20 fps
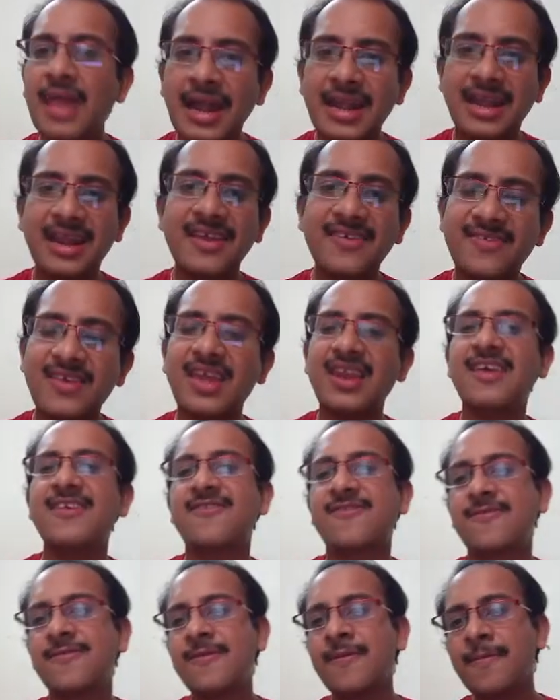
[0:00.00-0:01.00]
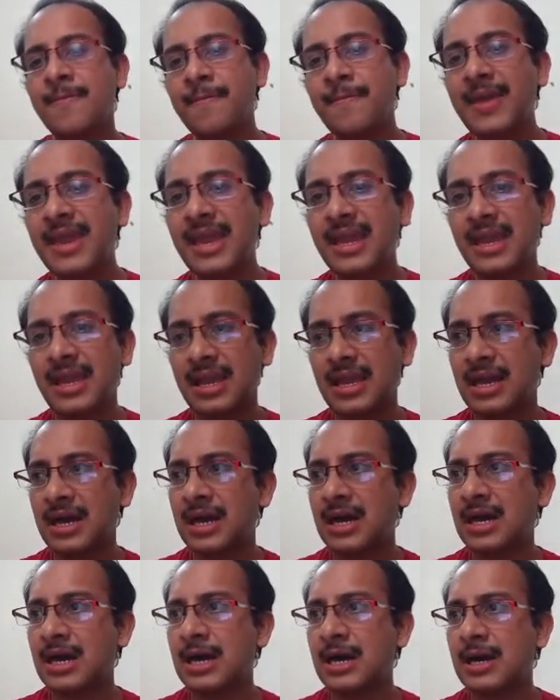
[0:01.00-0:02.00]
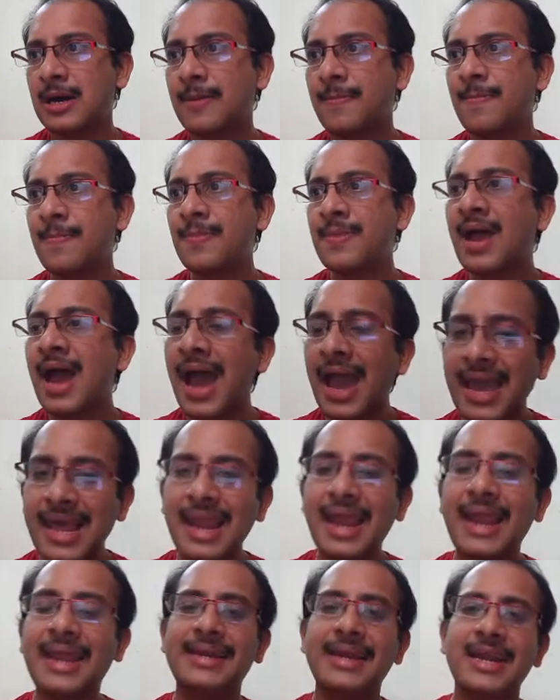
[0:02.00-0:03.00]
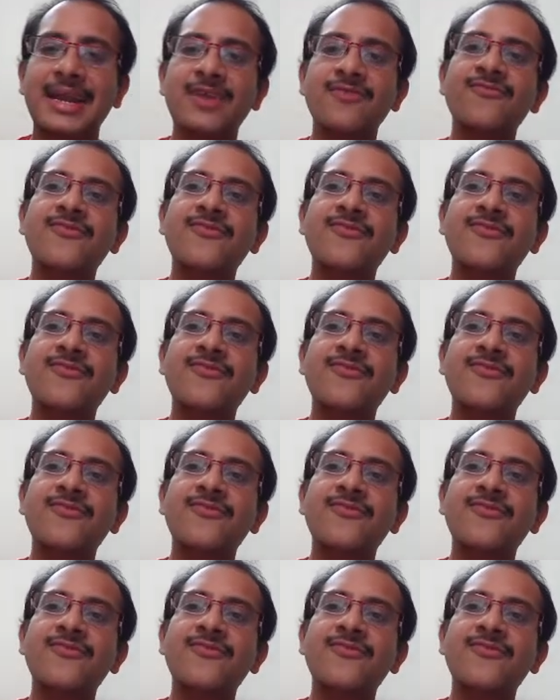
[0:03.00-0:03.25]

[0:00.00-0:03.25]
region is being highlighted